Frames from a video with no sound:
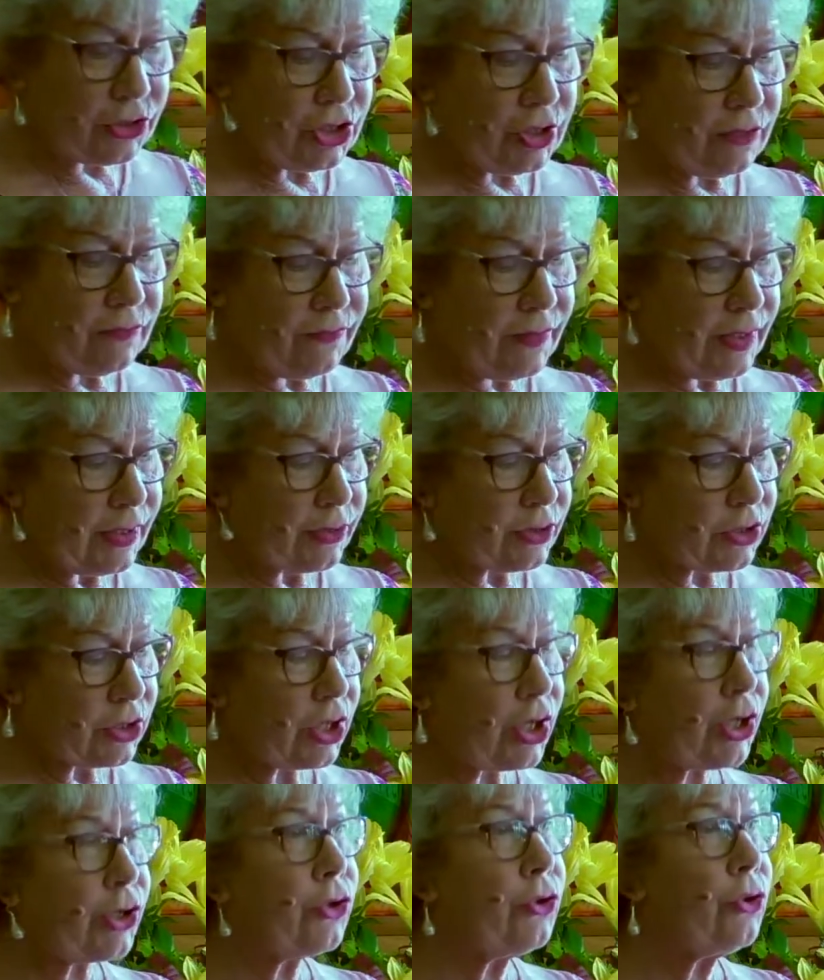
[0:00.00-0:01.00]
she felt
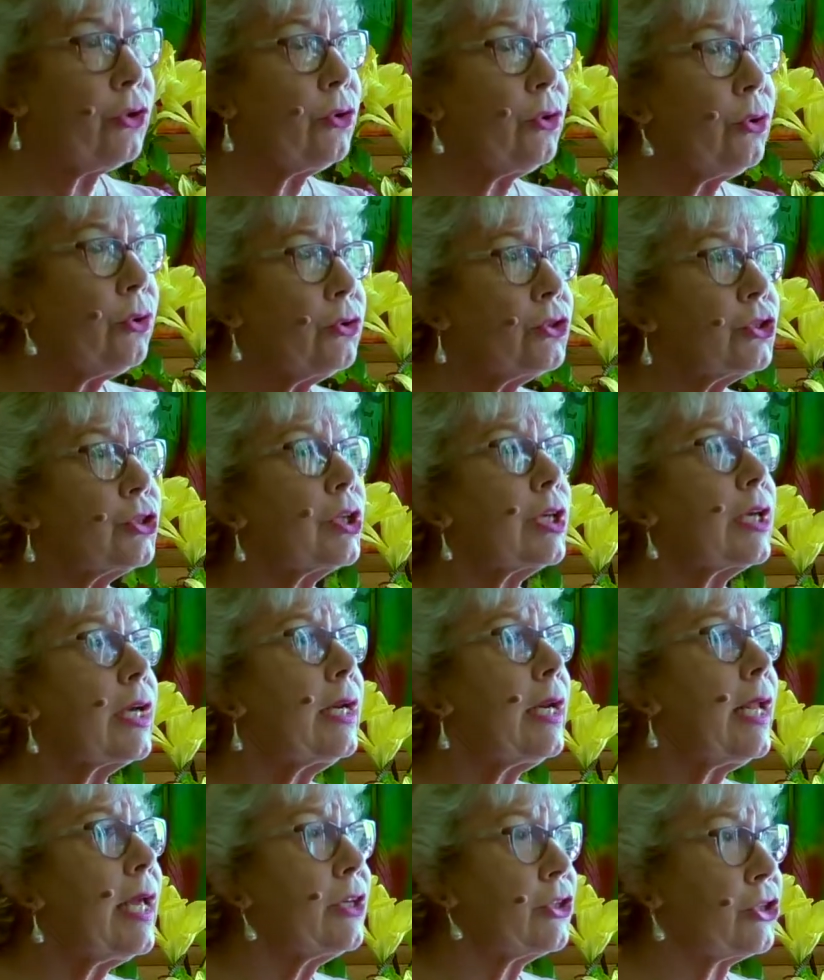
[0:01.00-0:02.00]
a huge
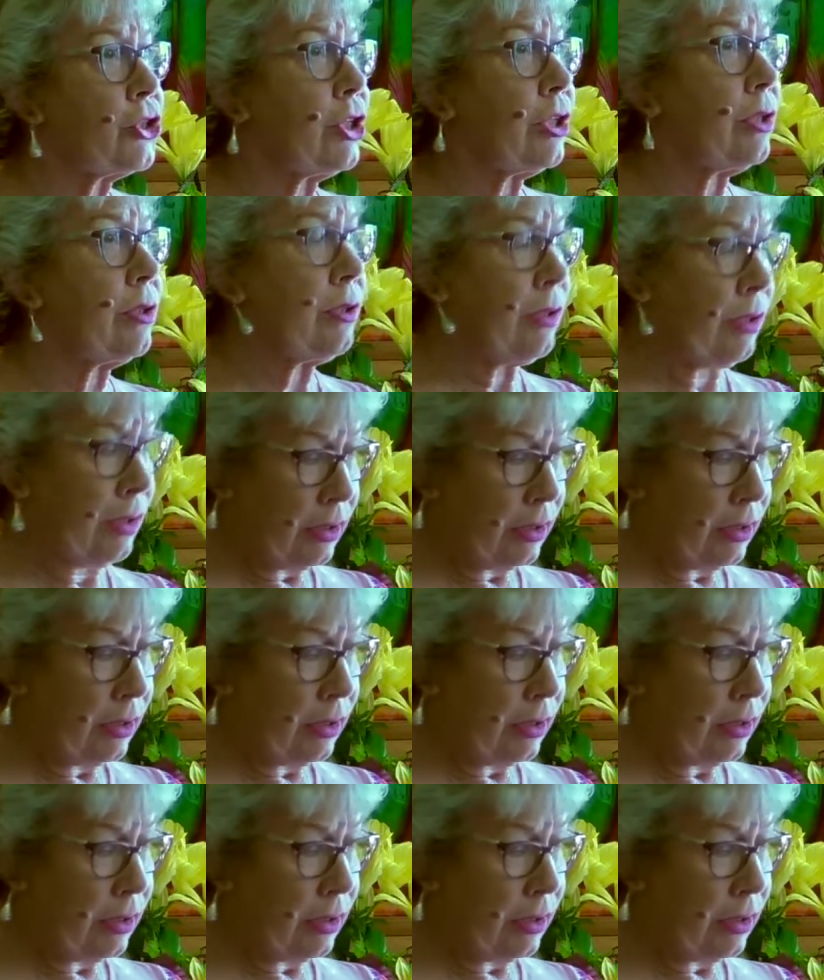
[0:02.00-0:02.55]
connection